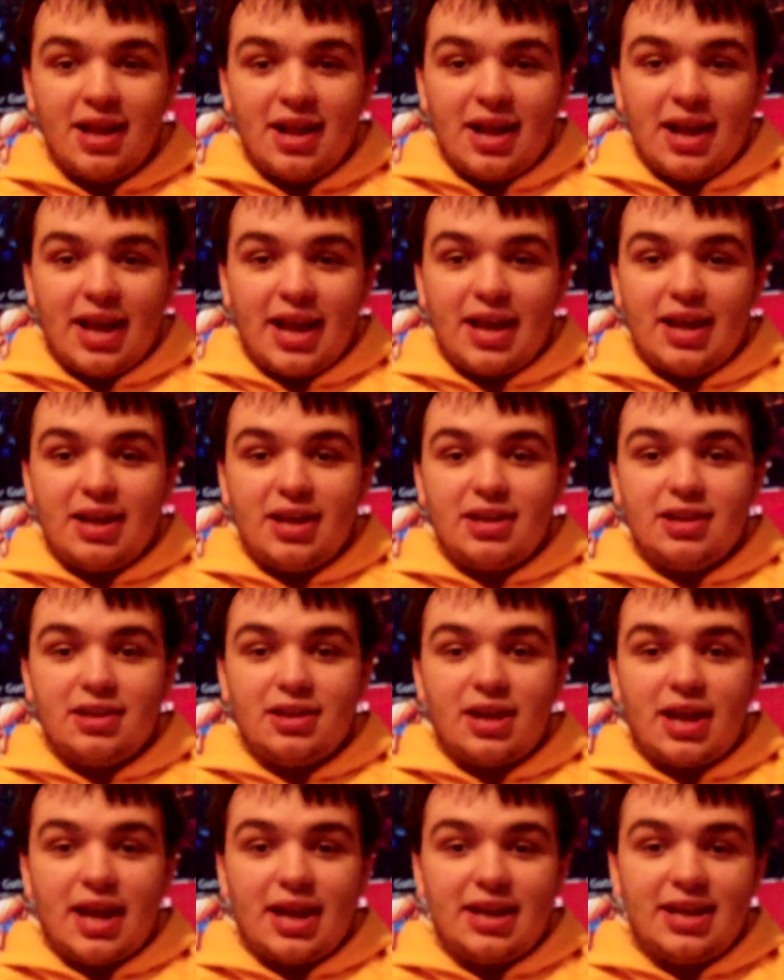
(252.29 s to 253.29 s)
And
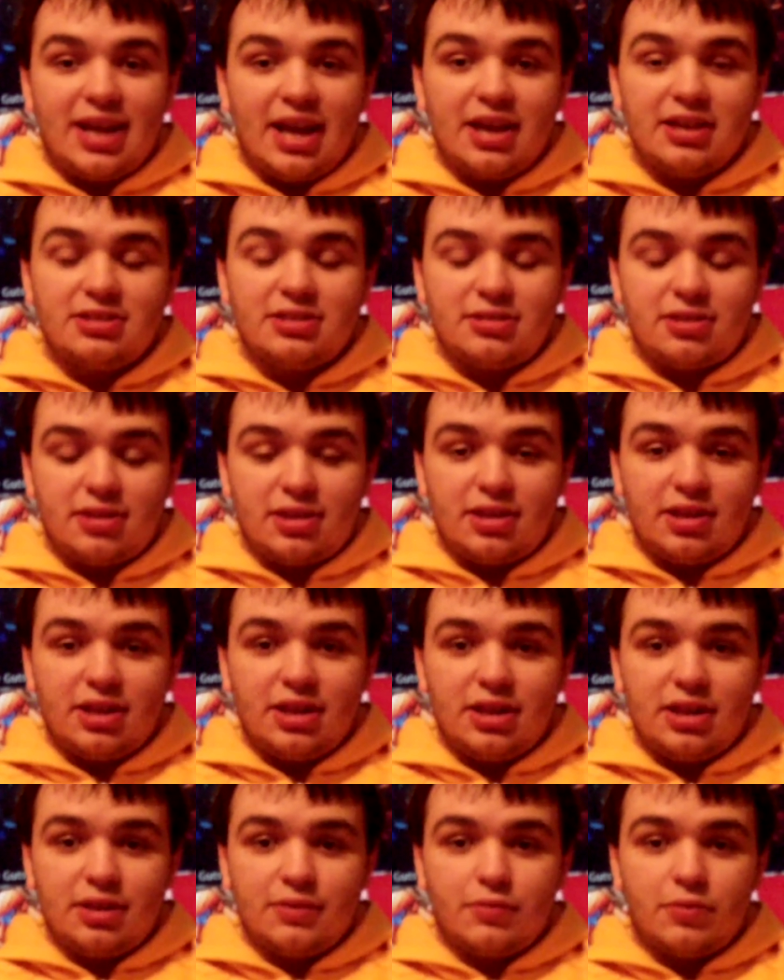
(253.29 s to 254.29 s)
I guess
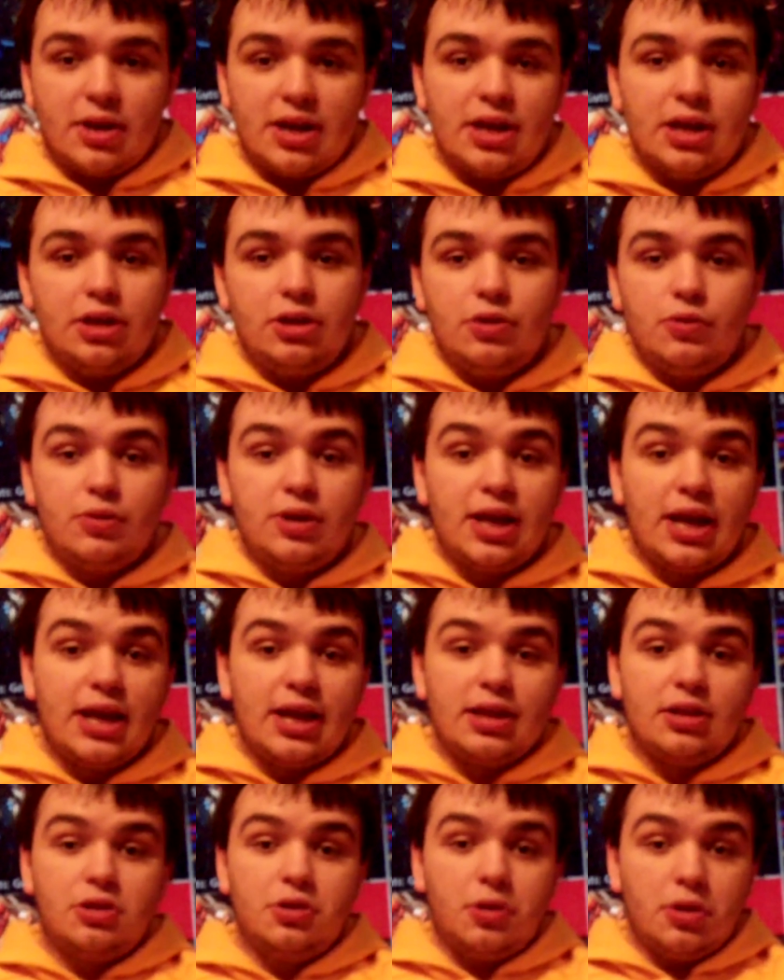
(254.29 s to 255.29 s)
the way you get
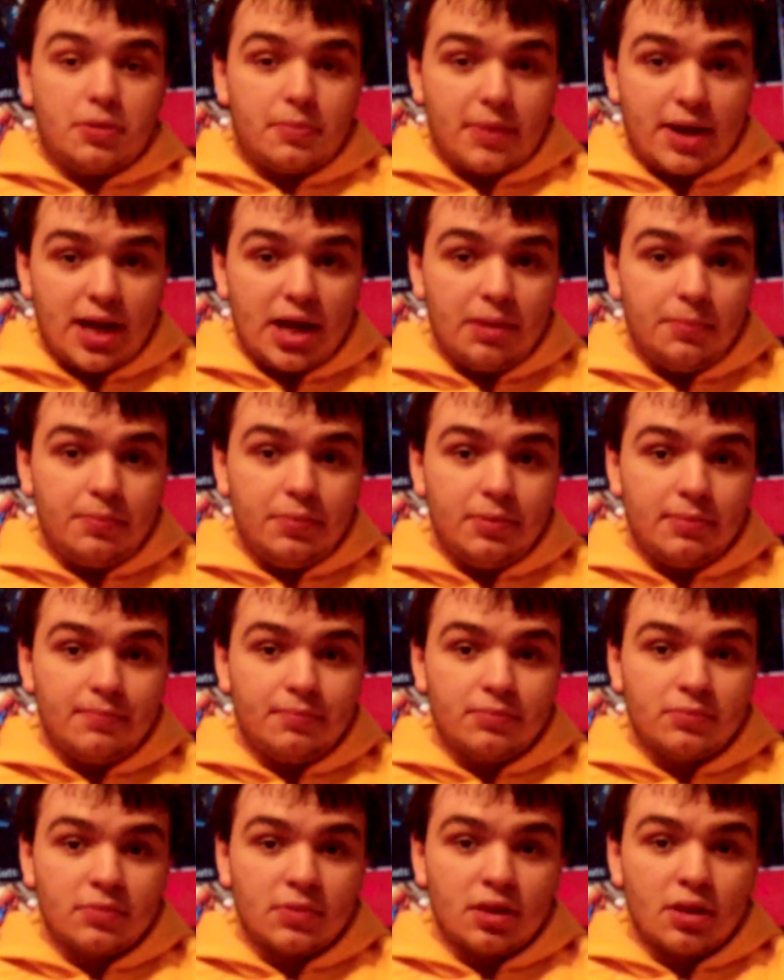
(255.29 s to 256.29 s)
into a map
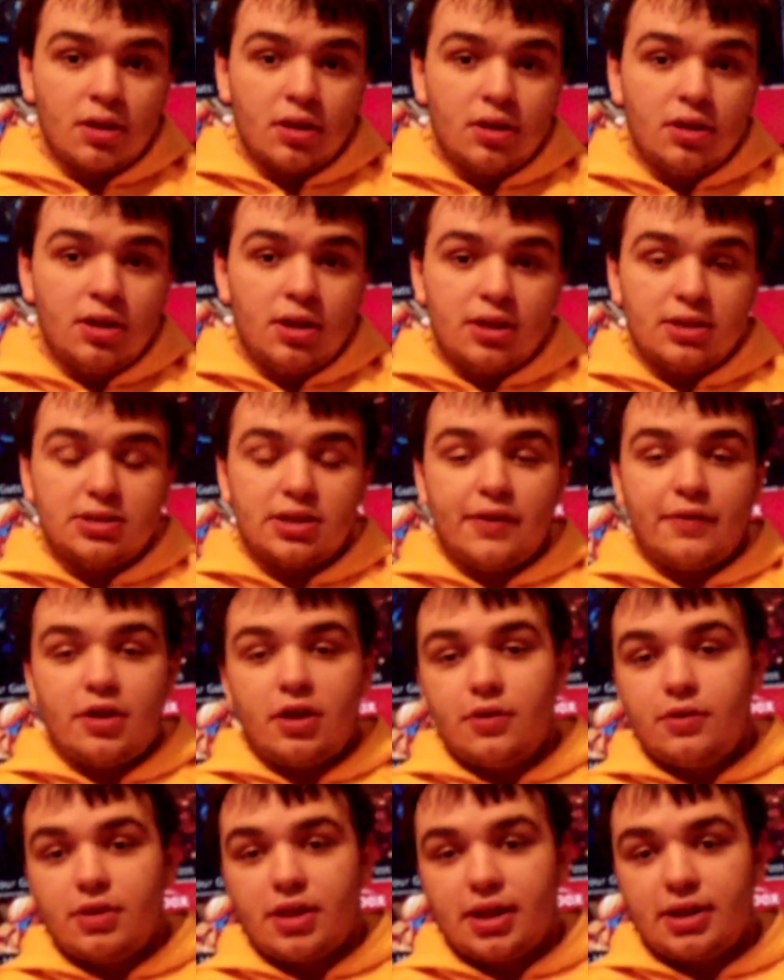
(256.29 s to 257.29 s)
is that
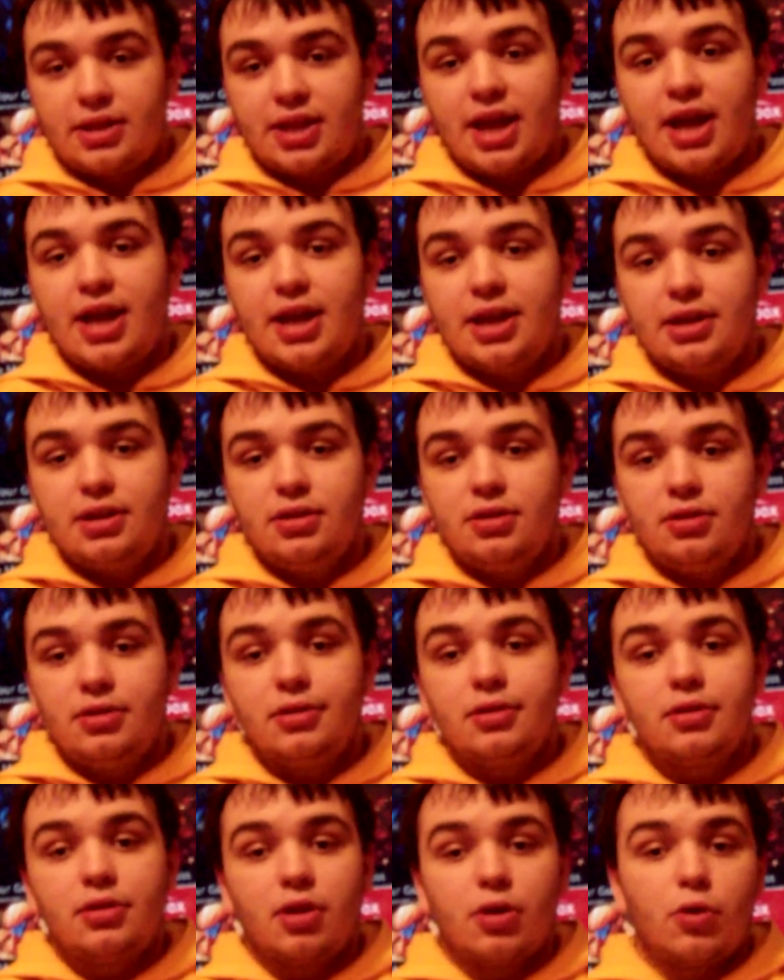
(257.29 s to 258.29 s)
going like 10
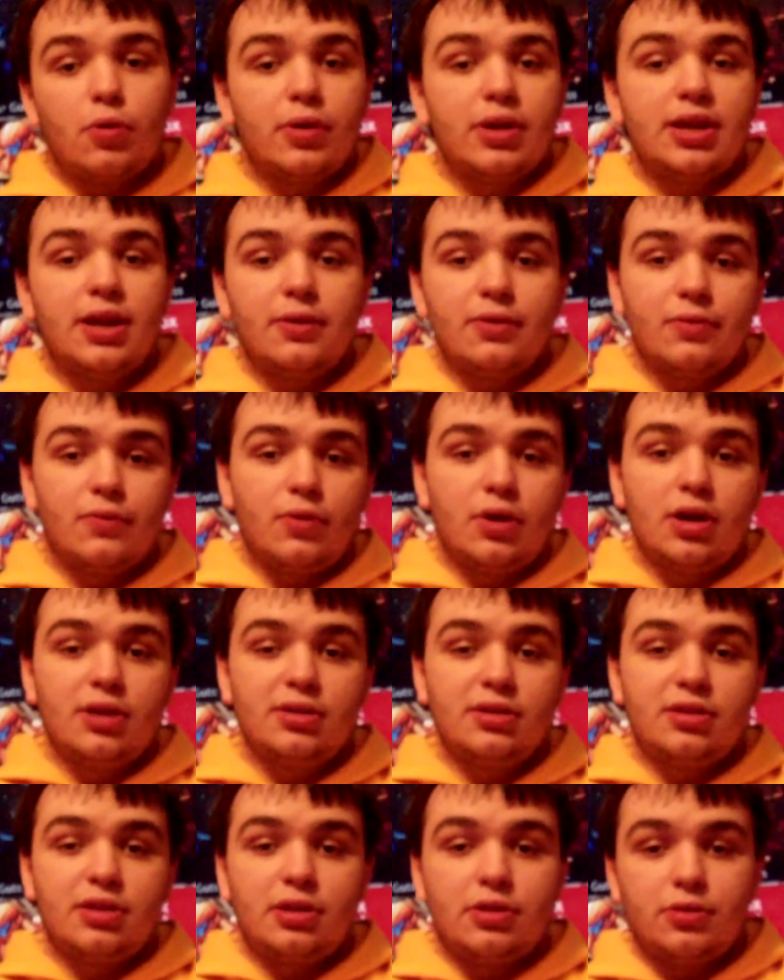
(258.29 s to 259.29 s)
the whole way down to
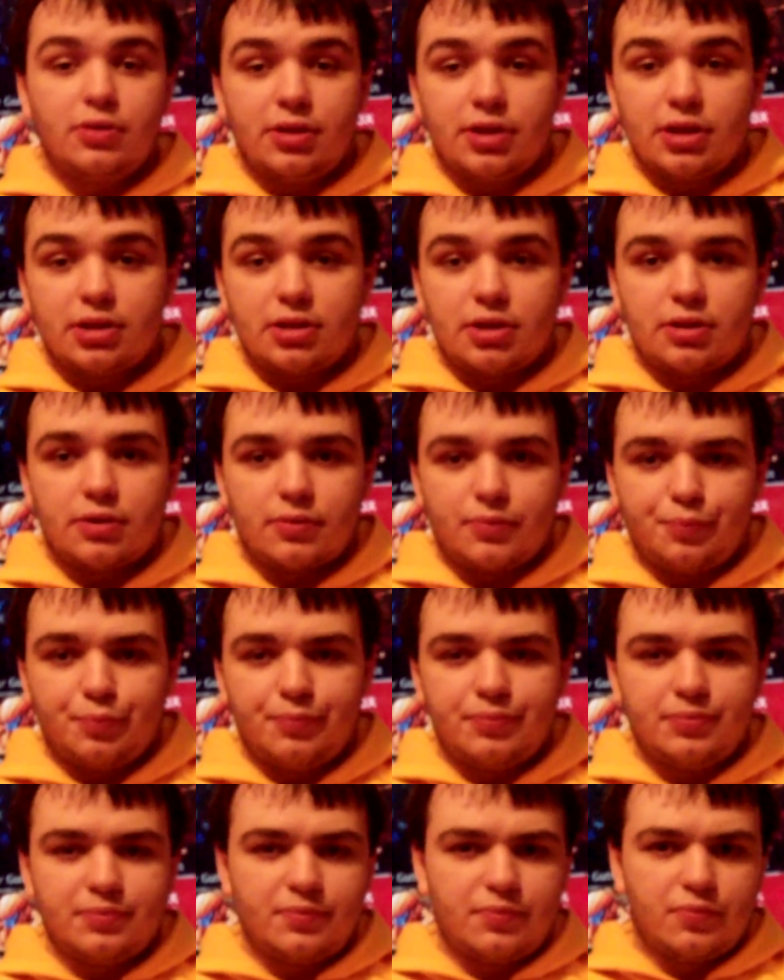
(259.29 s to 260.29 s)
1, then you get the
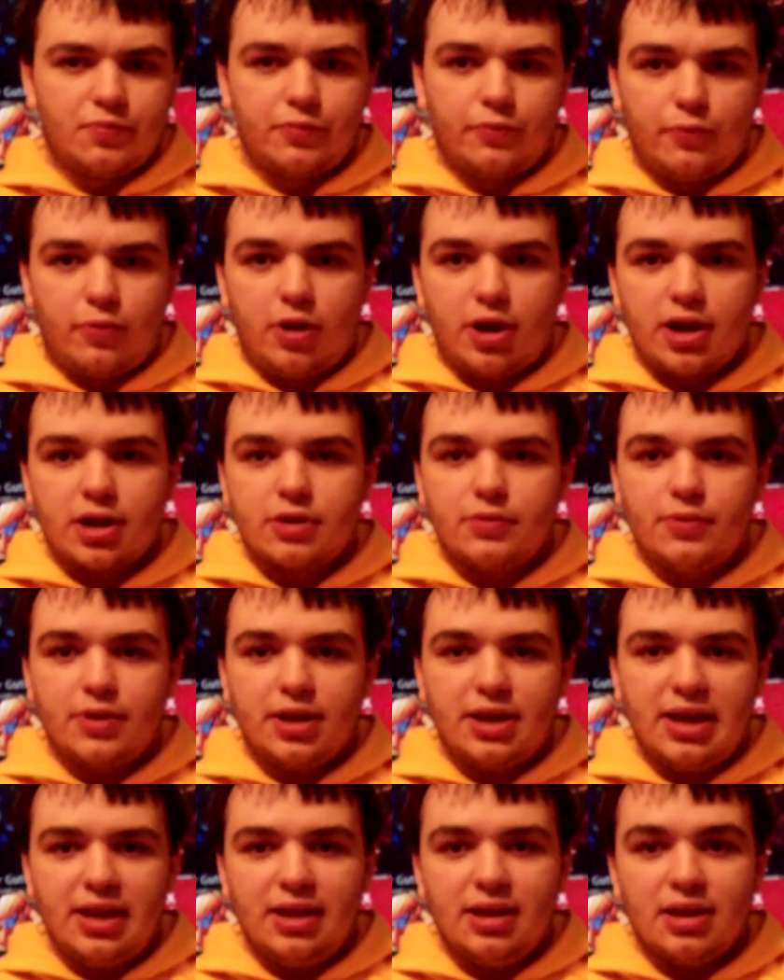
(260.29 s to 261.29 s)

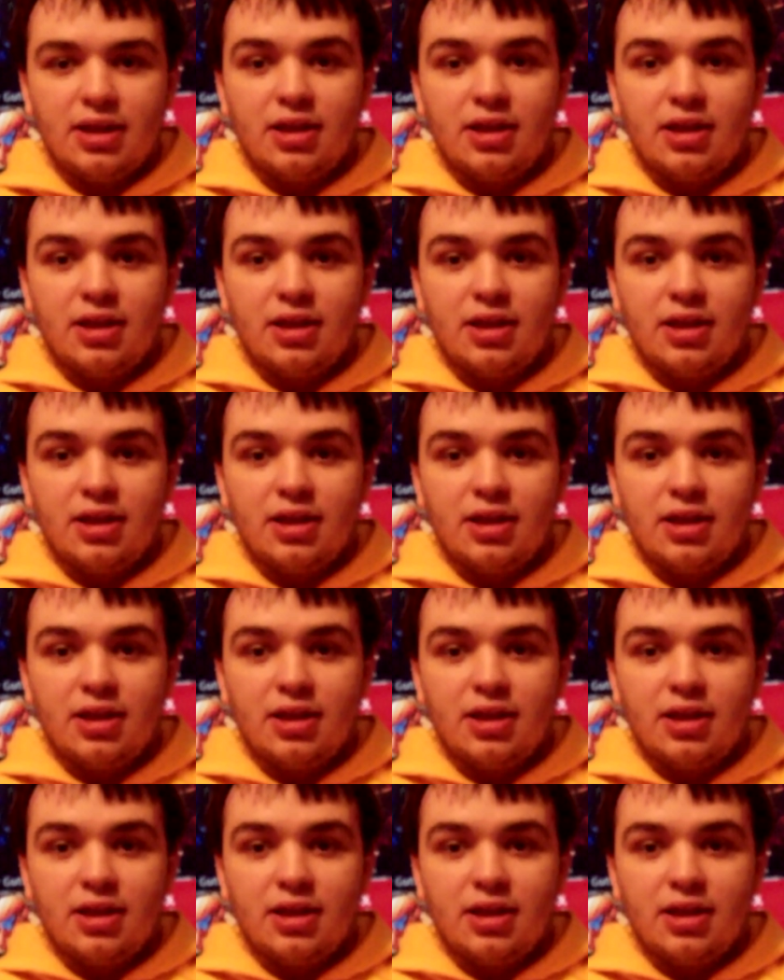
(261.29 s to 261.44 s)
walkway